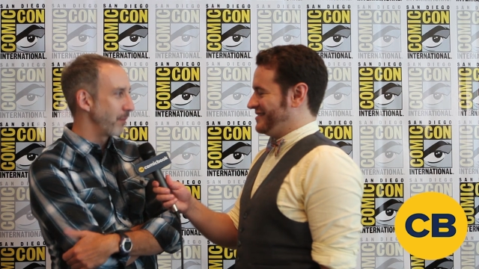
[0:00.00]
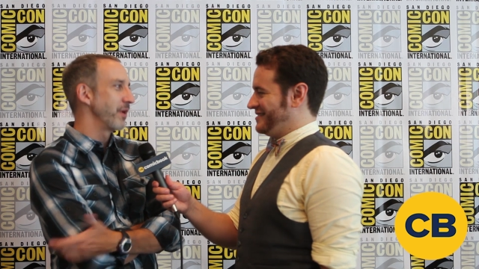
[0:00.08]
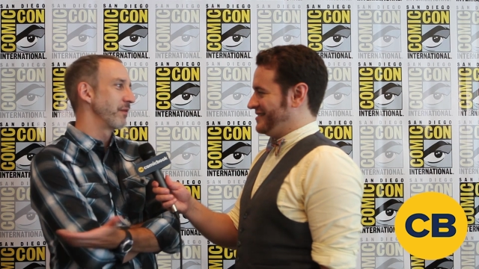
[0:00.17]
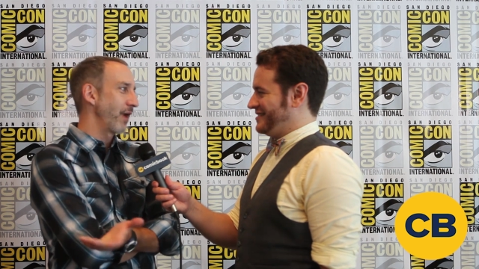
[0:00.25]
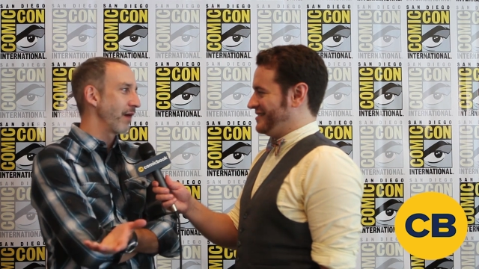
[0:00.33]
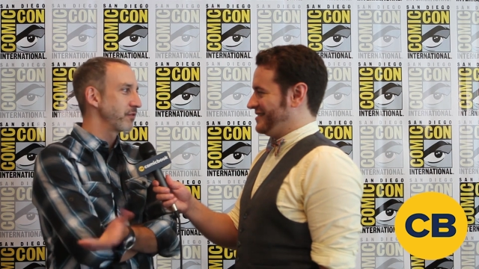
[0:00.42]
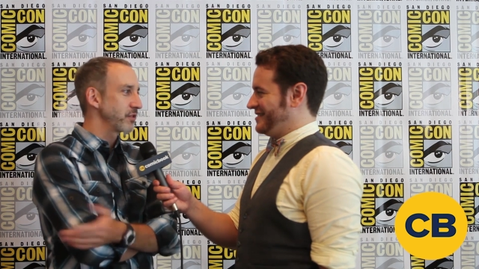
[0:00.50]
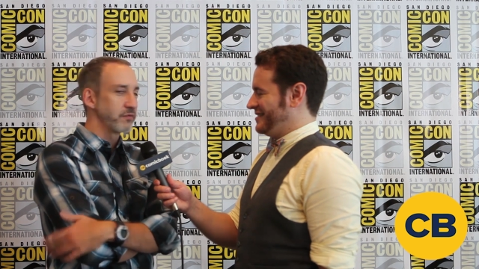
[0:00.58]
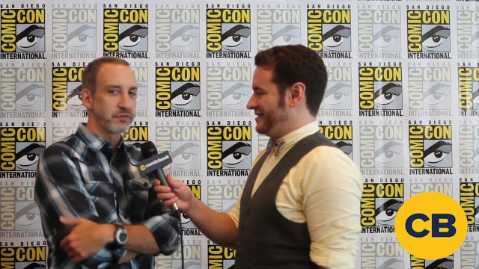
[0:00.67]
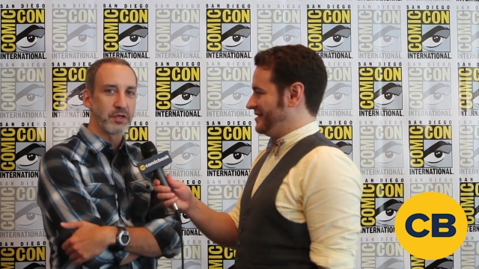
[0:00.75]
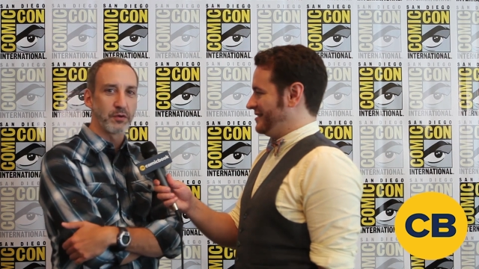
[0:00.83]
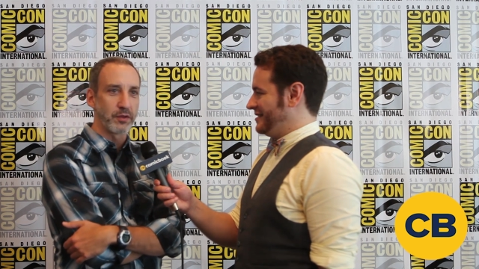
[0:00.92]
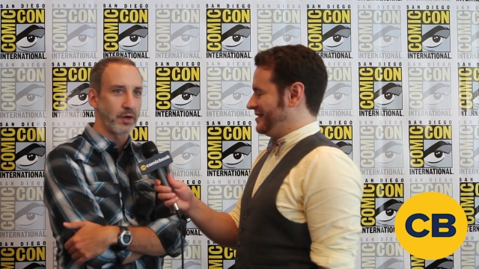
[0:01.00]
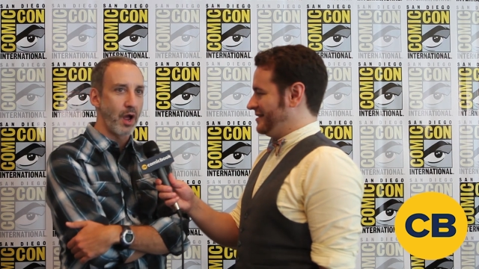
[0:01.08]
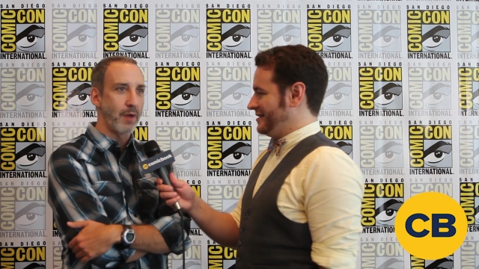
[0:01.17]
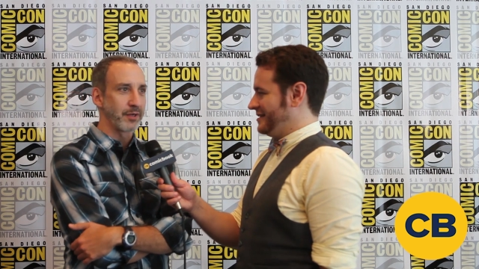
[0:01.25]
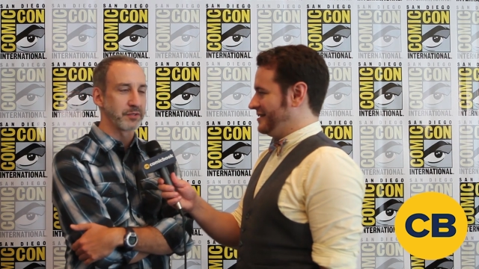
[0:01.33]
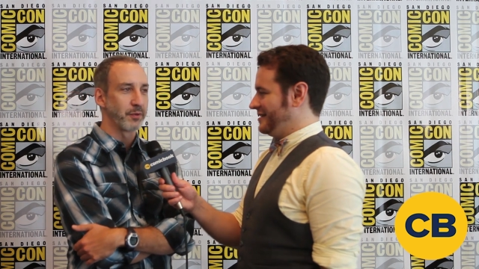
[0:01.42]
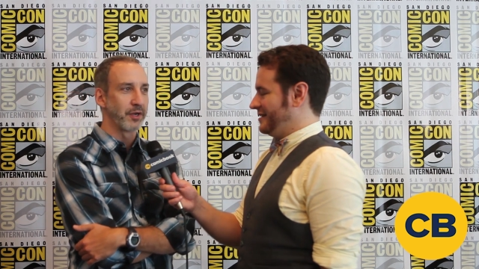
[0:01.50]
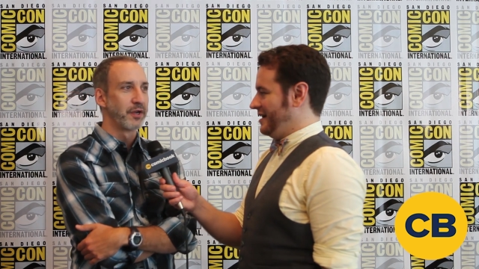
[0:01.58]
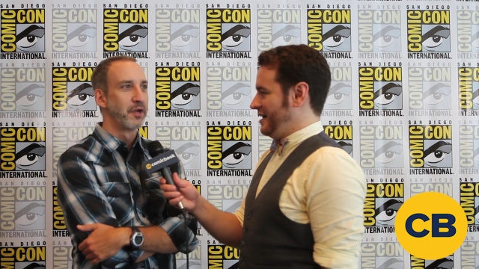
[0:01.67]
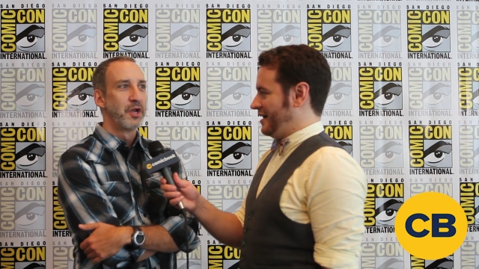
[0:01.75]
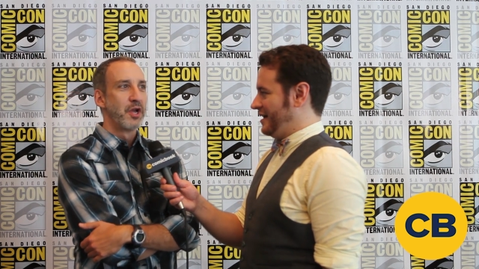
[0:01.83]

Speaker 1: I mean, obviously you've seen her in the comics, but